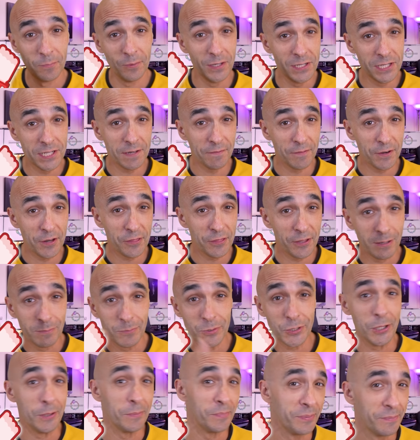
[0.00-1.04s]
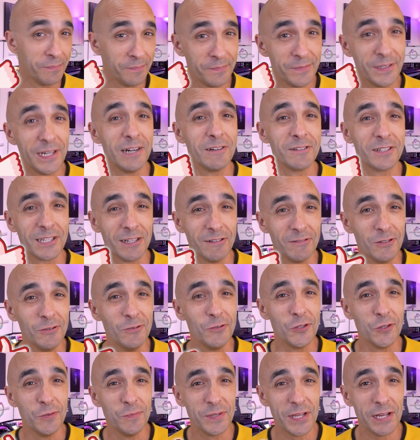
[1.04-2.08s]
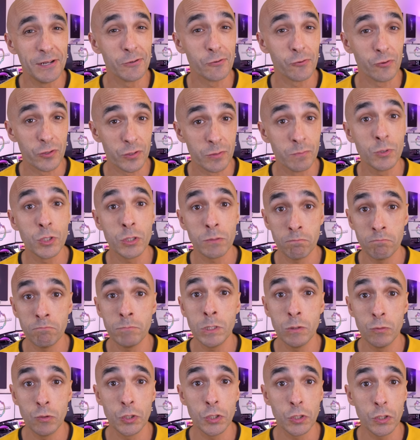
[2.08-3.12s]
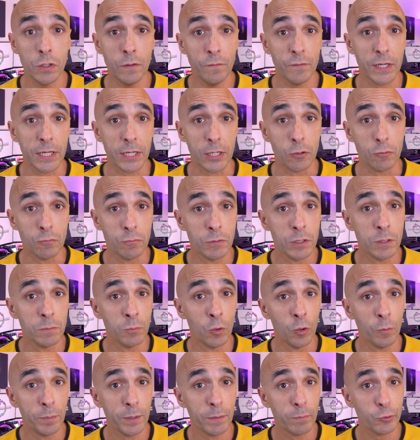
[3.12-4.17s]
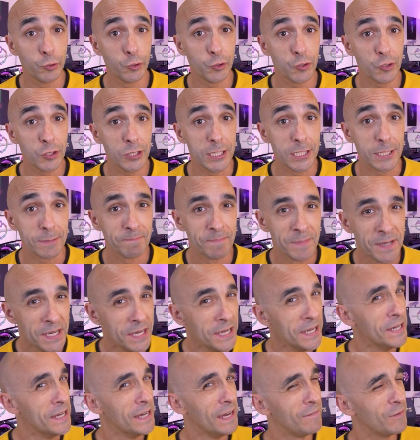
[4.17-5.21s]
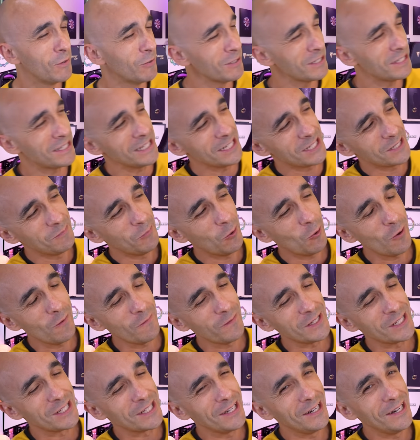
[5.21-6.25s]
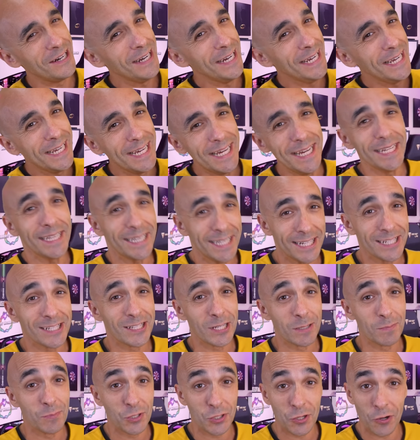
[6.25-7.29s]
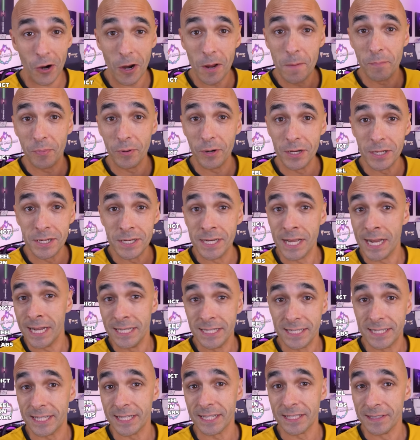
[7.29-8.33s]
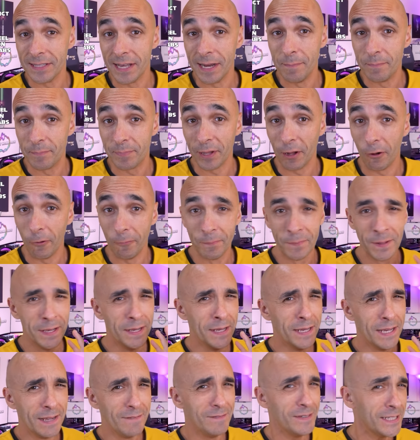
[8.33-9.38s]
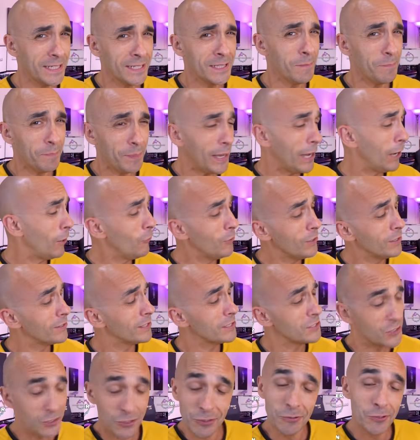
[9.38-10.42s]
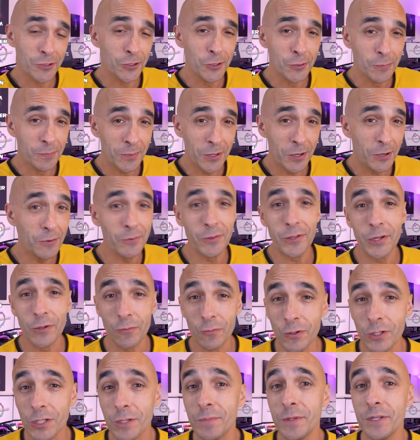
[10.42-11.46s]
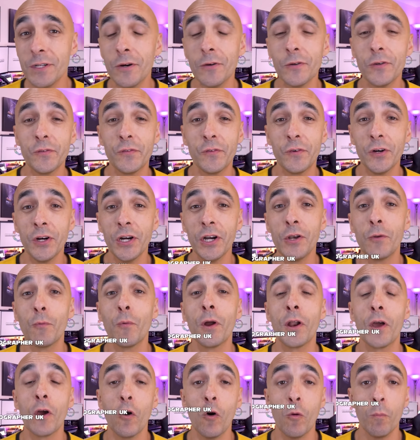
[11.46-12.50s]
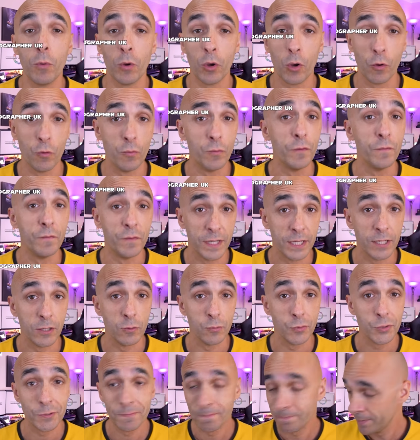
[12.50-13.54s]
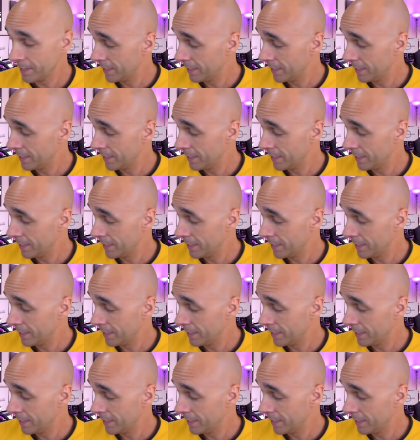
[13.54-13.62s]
please give it a thumbs up. That'll tell YouTube's algorithms it was a good video and more people should see it. If you want to see some more of this guy, hit that subscribe button and ding that bell. If you ding the bell, it lets YouTube know that you want to be notified when it uploads videos.